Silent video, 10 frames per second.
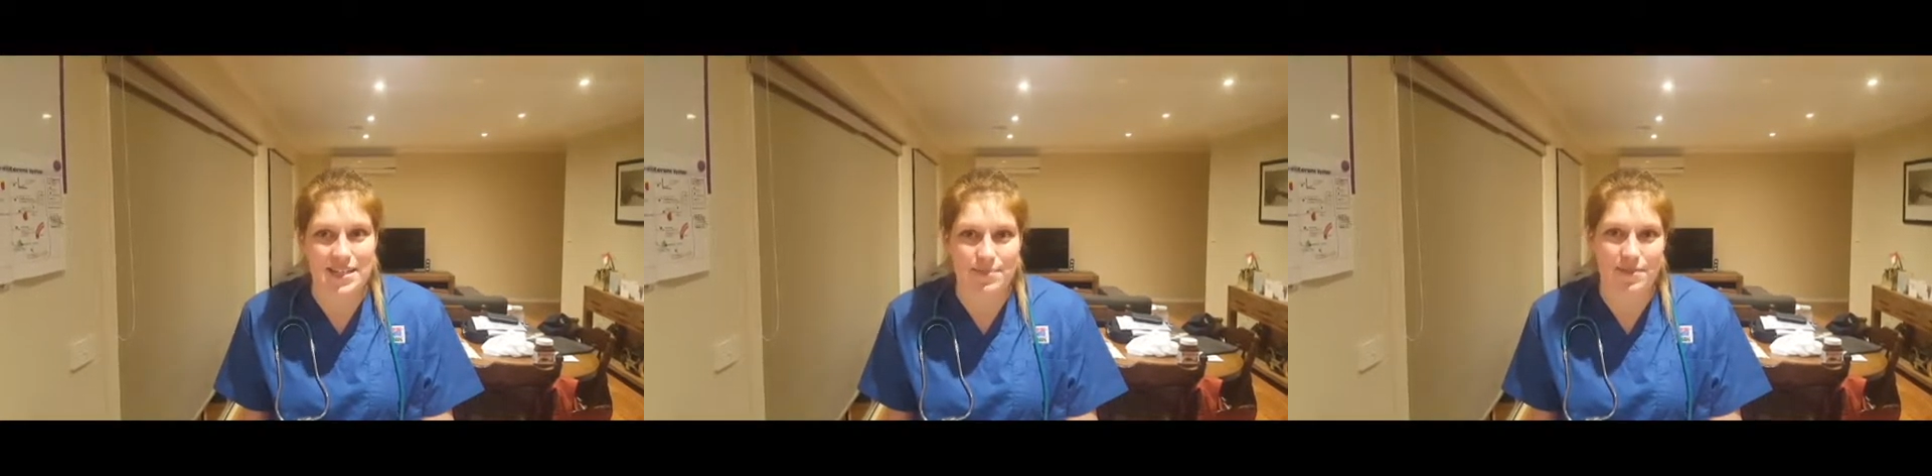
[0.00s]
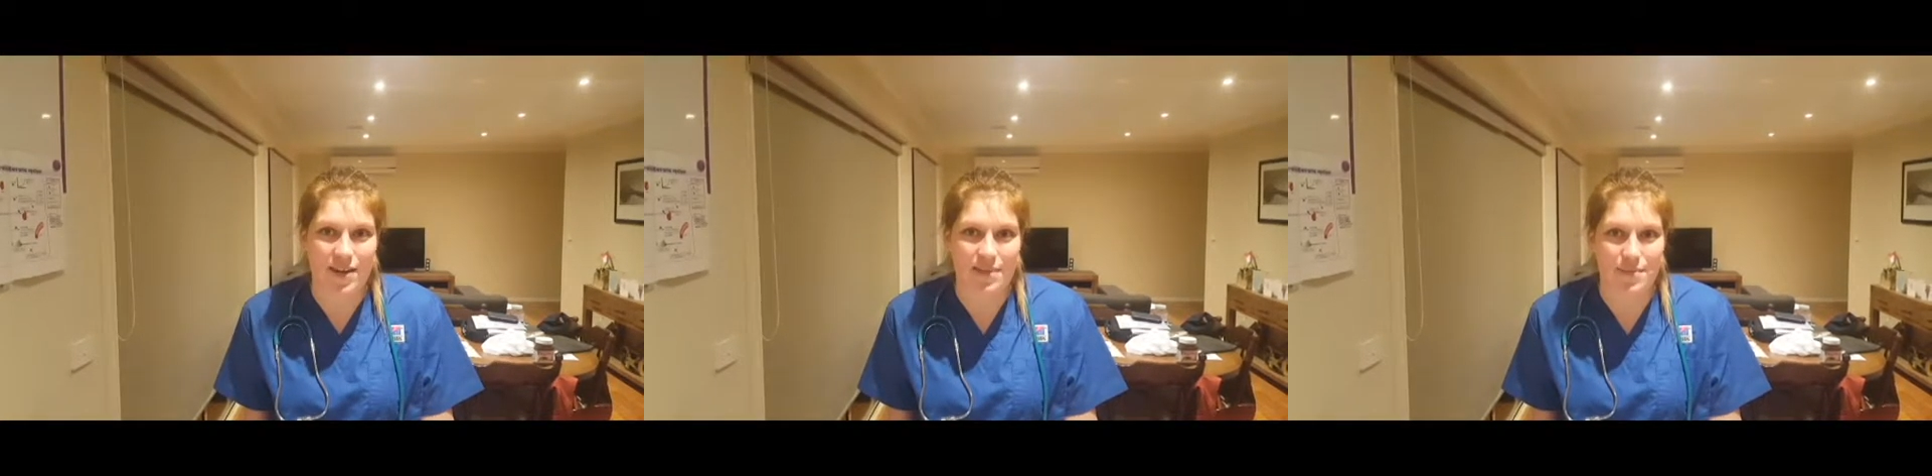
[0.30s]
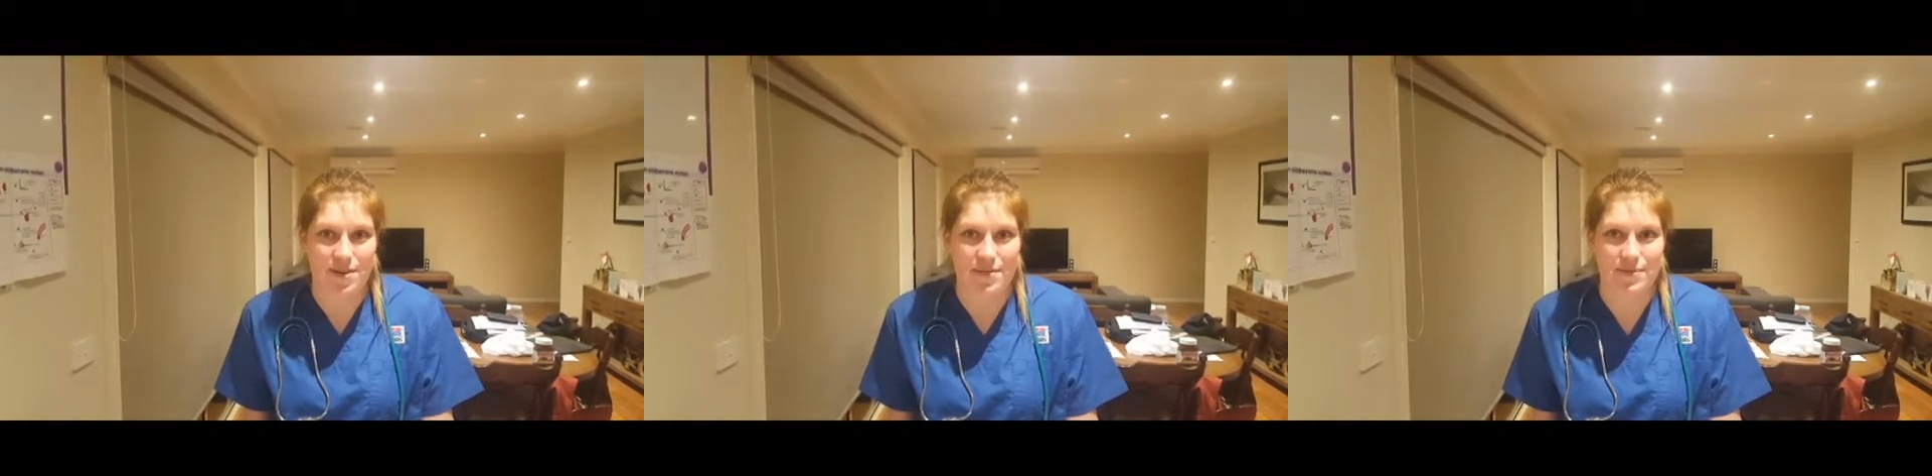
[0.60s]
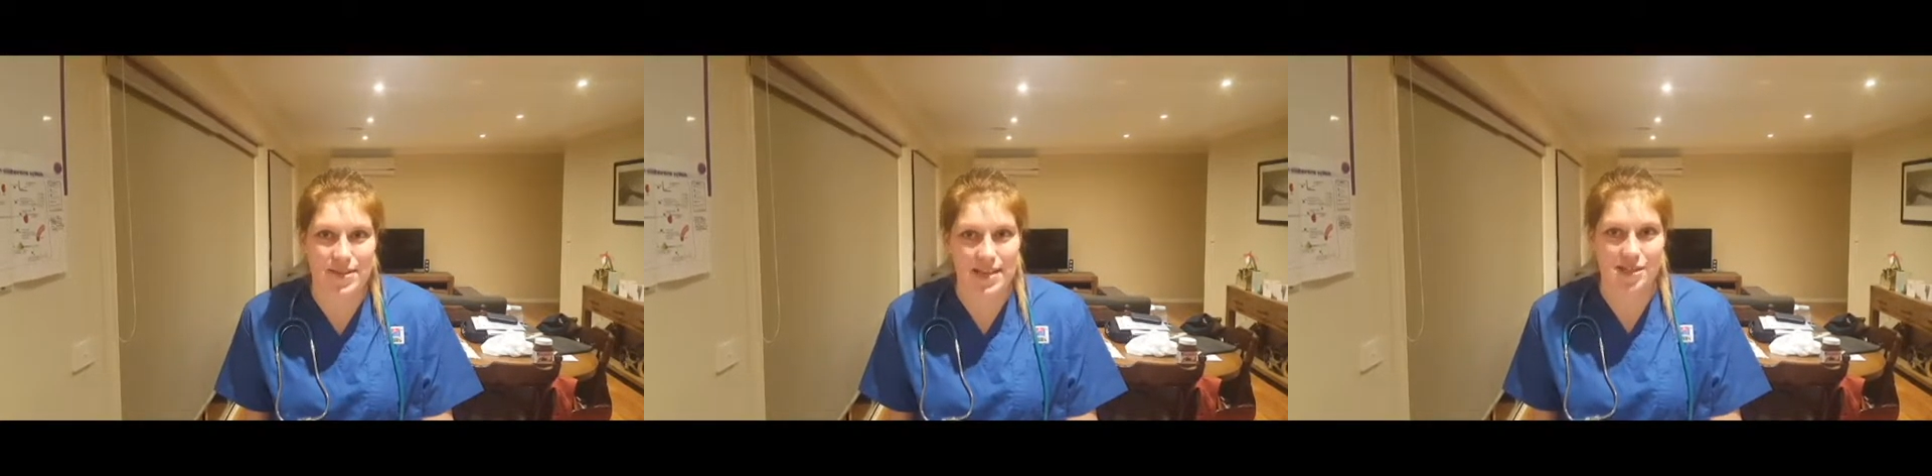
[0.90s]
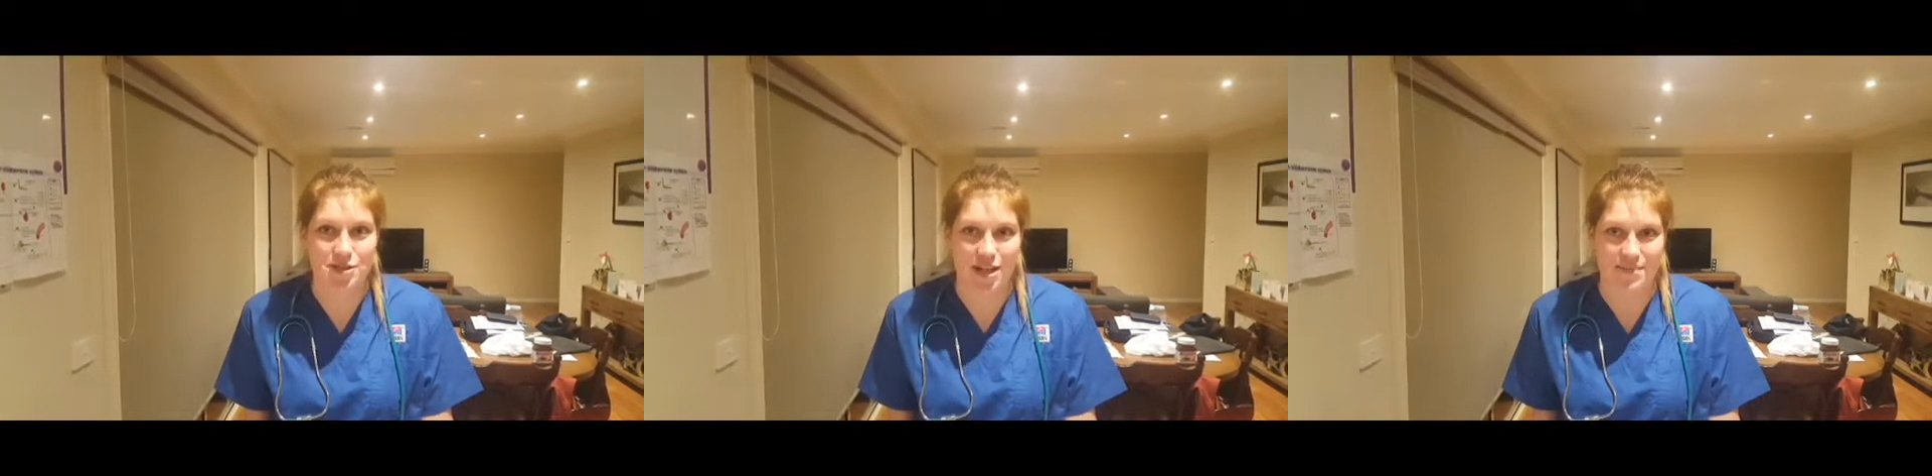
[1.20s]
to provide Murphy with
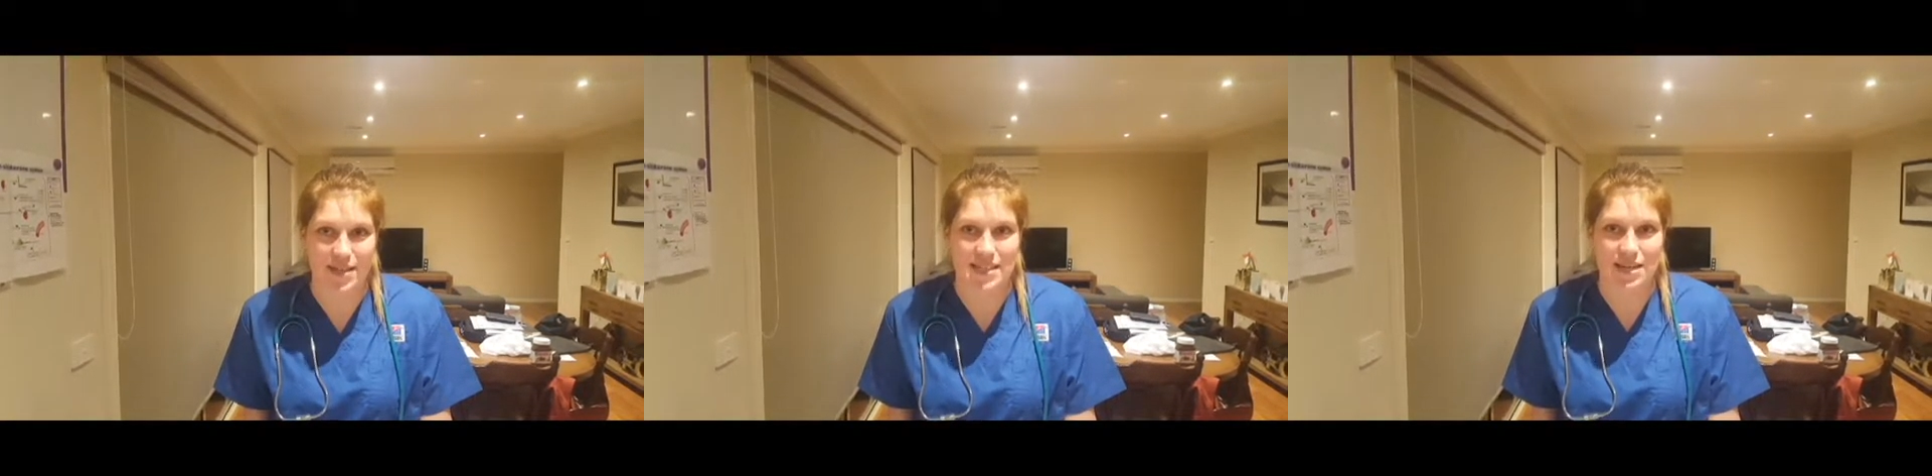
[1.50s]
these treatments